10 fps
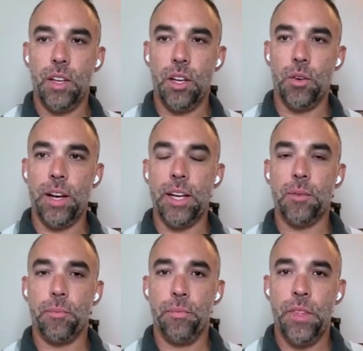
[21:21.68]
All
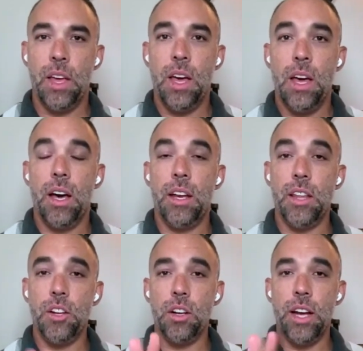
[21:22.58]
right.
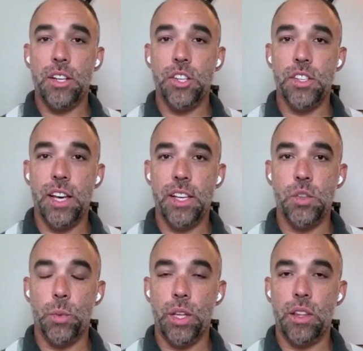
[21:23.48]
Another
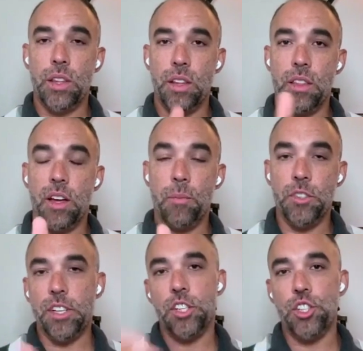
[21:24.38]
exercise with the thumb.
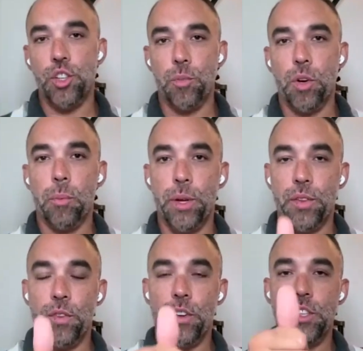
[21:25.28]
There's actually two more,
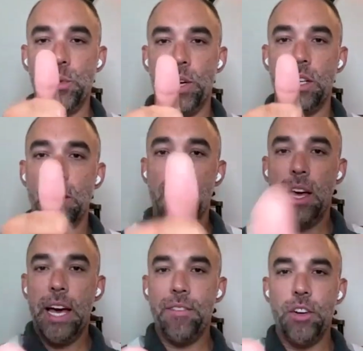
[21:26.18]
but for this one,
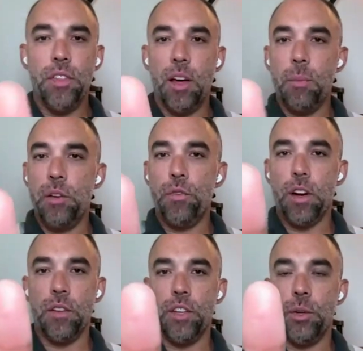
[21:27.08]
have your thumb in
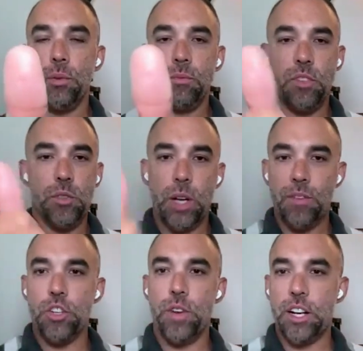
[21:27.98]
front of you, just
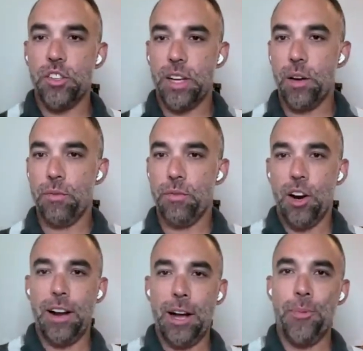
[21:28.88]
whatever direction, how
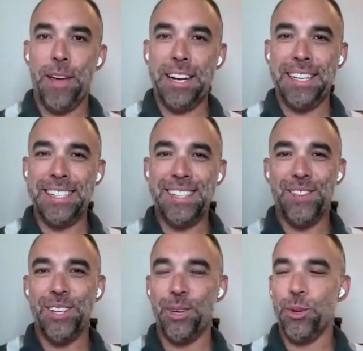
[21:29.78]
far out that is
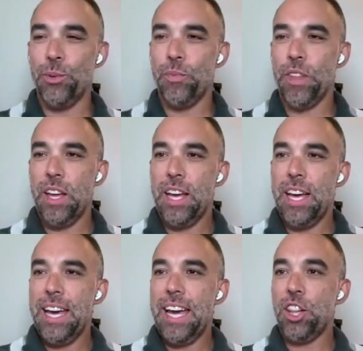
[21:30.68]
for you,
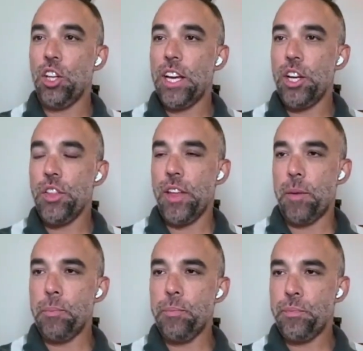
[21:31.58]
and look at your
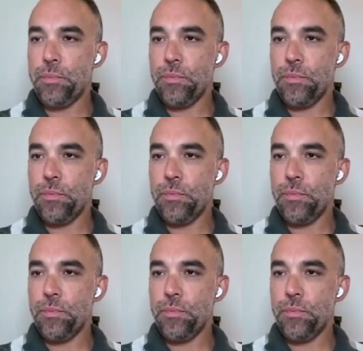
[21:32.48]
thumb.